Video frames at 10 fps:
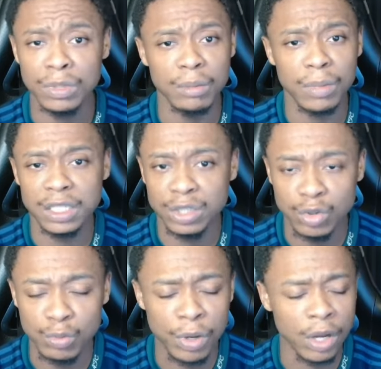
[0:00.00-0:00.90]
The man is
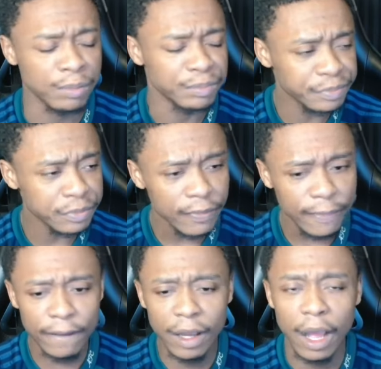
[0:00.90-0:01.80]
superb.
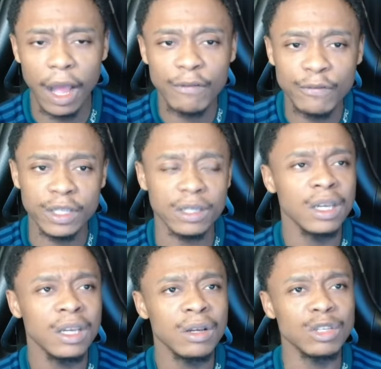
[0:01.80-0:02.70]
I think,
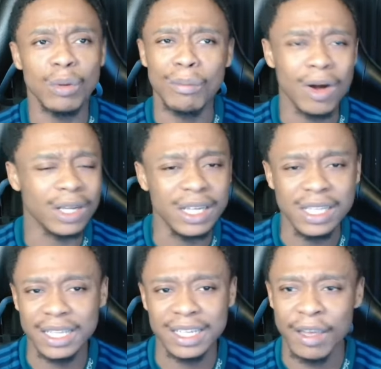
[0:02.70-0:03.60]
you know, Martinelli
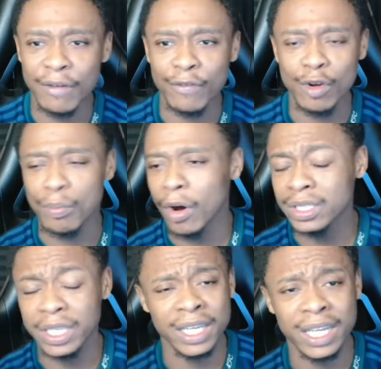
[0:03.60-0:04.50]
had an effort.
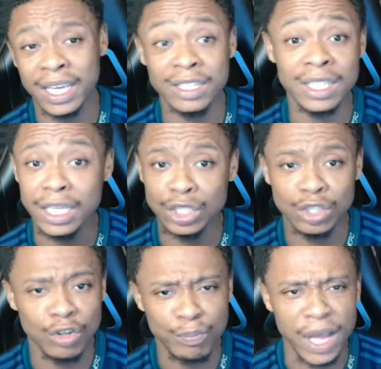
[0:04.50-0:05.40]
Partey had a header that he should
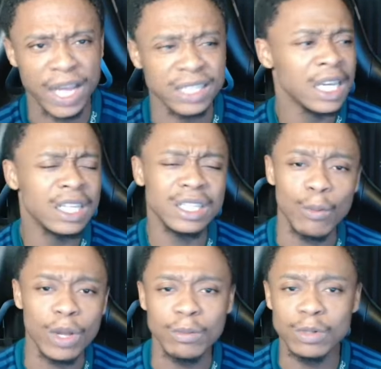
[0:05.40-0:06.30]
have bagged.
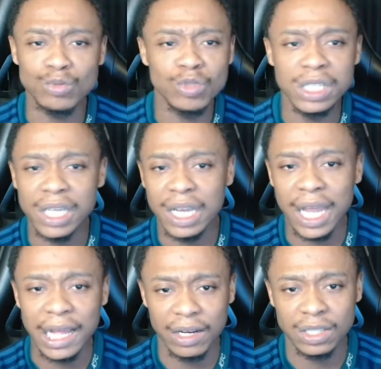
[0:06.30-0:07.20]
It was really a
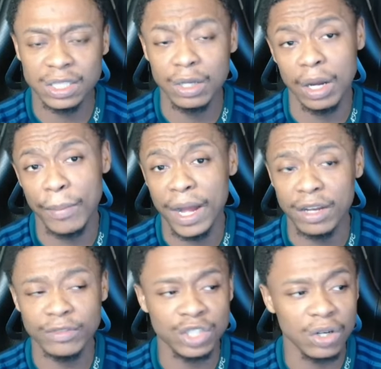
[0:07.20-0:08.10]
lackluster amount
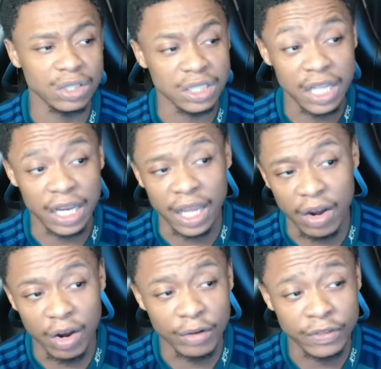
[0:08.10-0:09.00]
of chances. Like at
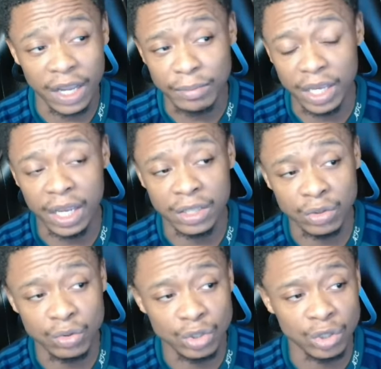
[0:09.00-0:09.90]
halftime, they had
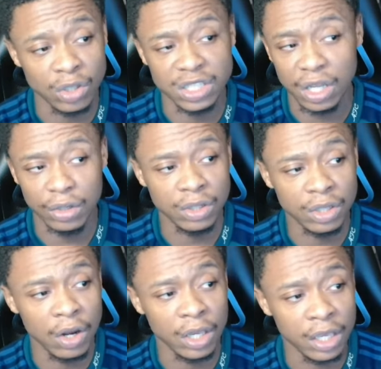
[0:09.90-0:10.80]
2 shots, none on
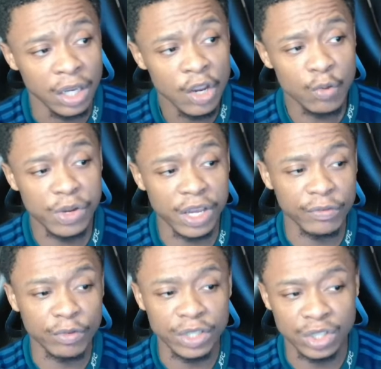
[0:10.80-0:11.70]
target. We had
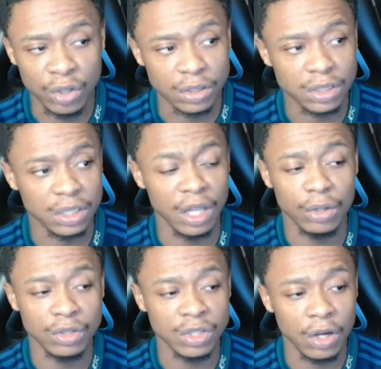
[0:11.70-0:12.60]
3 shots, none
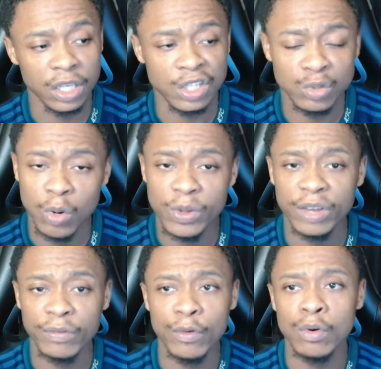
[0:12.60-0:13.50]
on target as well. We
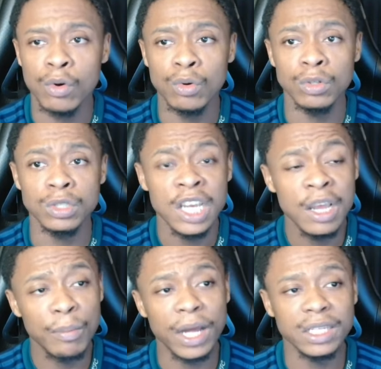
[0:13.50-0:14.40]
had 4 corners.
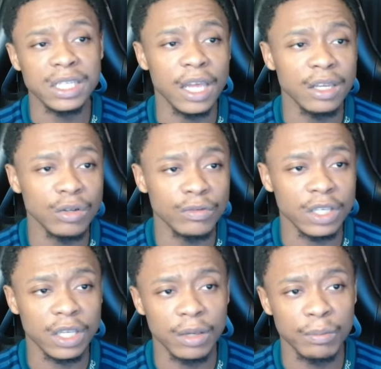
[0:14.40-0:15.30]
By the end of the
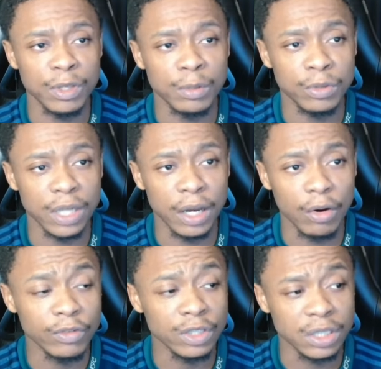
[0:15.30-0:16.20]
game, people, that
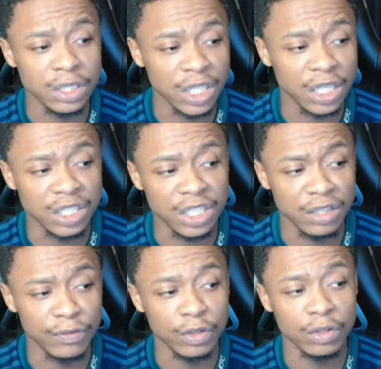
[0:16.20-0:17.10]
obviously changed
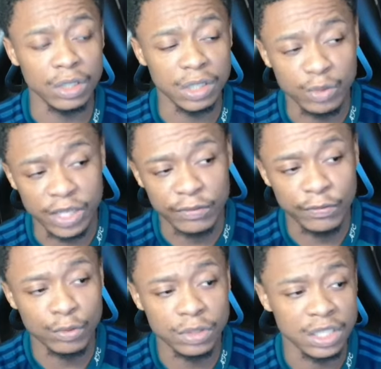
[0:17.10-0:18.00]
significantly. We had
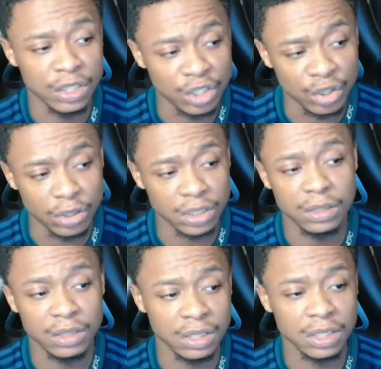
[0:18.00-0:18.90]
14 shots.
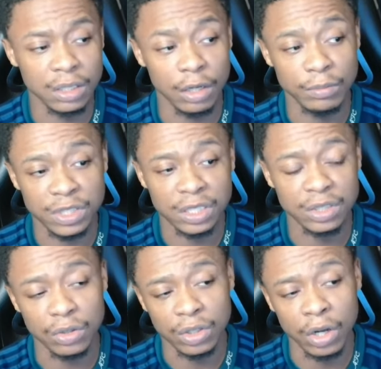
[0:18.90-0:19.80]
6
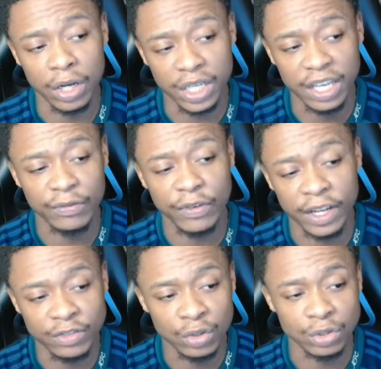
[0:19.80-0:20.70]
on target. They had
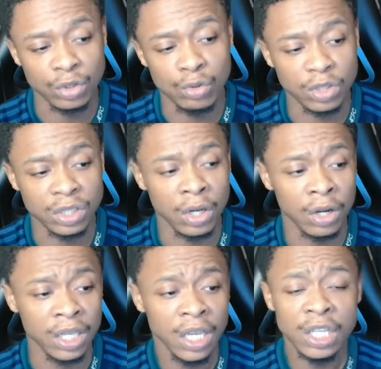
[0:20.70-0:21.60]
5 shots, 2 on
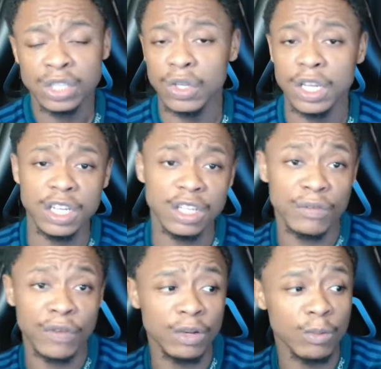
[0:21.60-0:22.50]
target. So they didn't
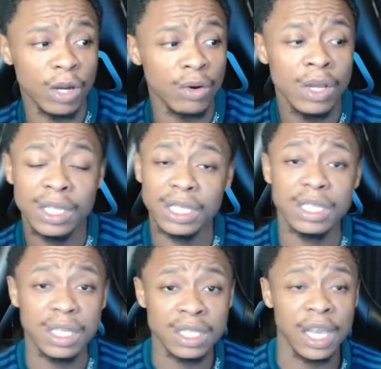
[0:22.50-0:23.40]
defend well. They
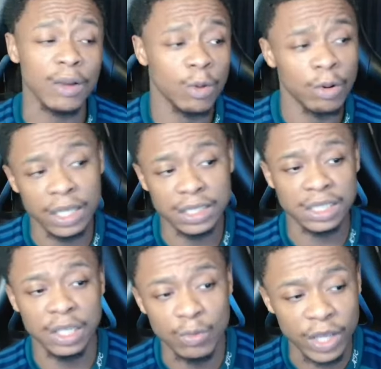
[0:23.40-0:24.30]
didn't attack well. As I
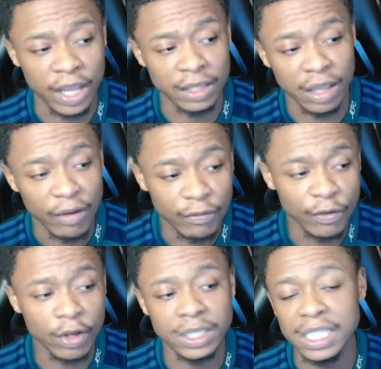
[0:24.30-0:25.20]
said, we had
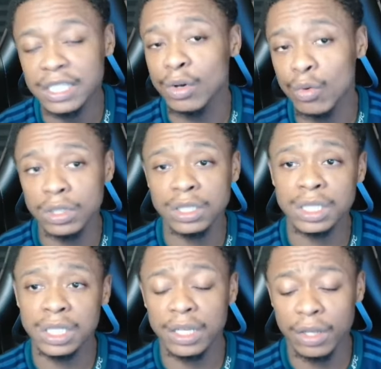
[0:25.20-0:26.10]
13 corners
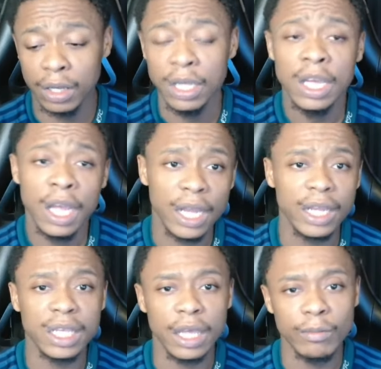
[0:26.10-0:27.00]
to their none. And
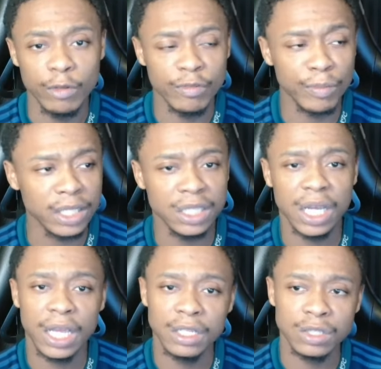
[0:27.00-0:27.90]
again, with Man
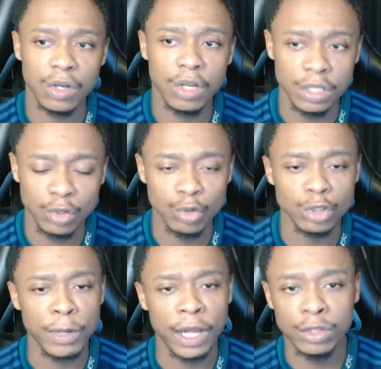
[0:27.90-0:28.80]
United, it's early doors,
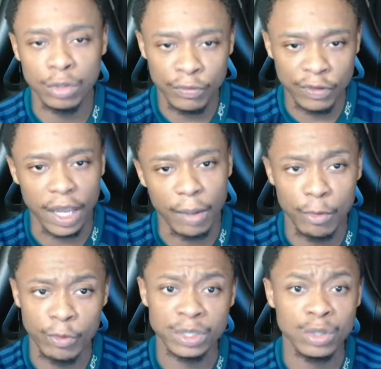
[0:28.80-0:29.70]
but I do think
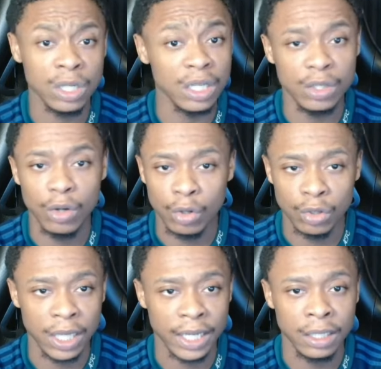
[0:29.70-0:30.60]
Amorim's clearly got a
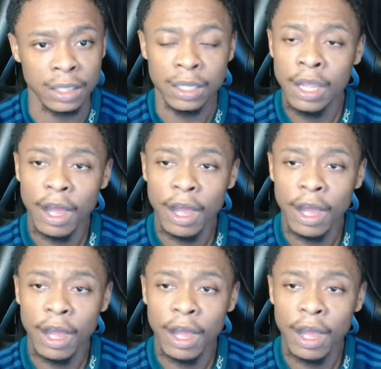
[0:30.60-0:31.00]
good idea.